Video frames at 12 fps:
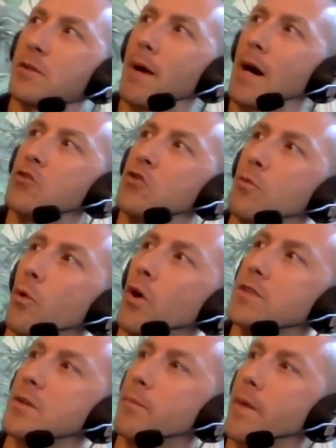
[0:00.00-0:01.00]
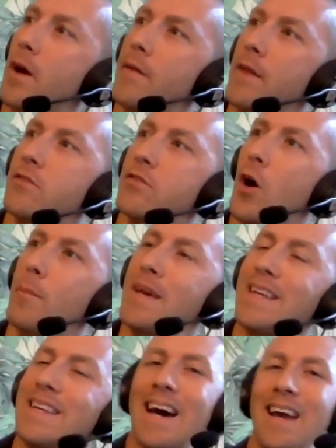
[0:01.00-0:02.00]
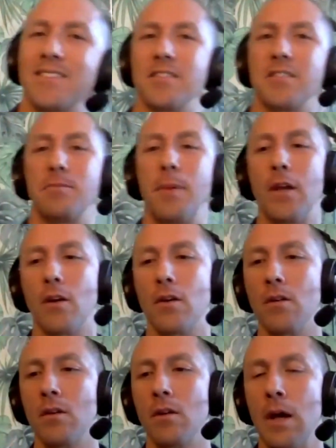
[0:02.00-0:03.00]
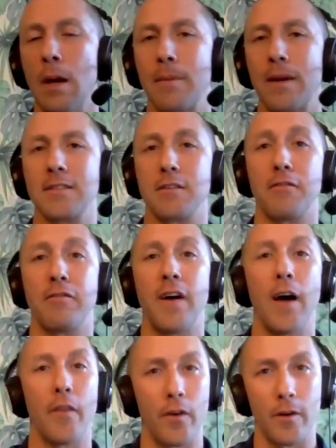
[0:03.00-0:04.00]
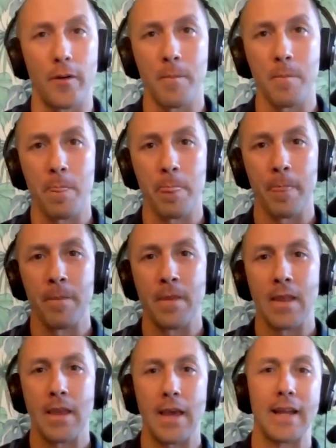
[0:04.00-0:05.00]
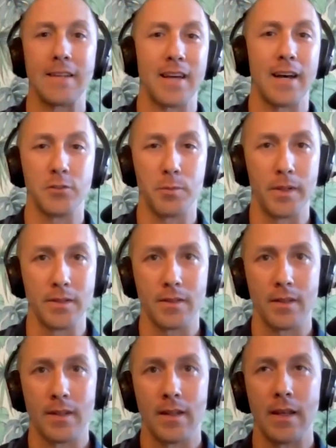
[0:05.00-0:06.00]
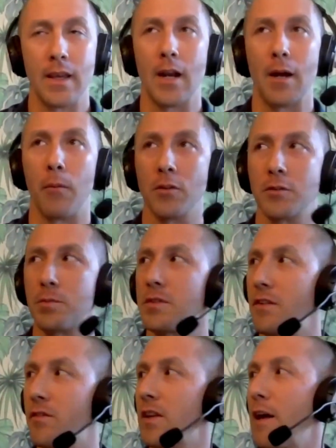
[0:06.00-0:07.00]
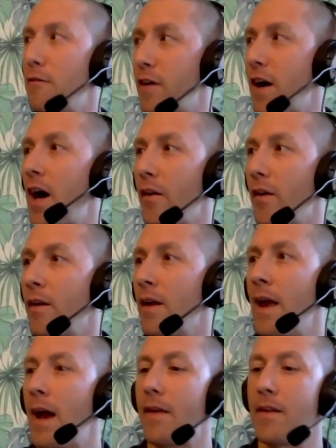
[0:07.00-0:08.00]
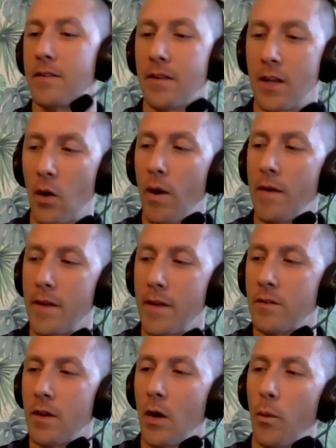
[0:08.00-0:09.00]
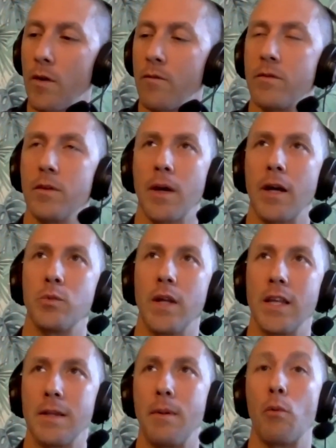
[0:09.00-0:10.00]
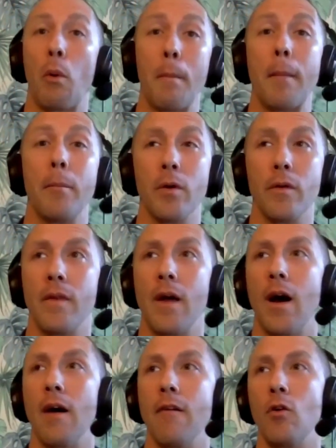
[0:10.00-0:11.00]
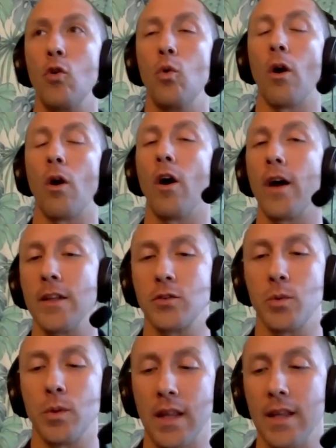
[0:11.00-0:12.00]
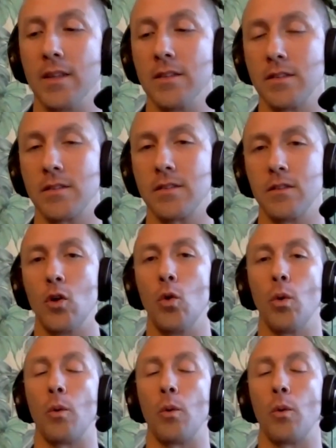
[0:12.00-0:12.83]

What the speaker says: of my two boys up there. They saw me not as a speaker, but as a father and as a husband, more specifically a father. And they said, you know what, these, we sometimes we need to be remembered of who our audience really is, who we're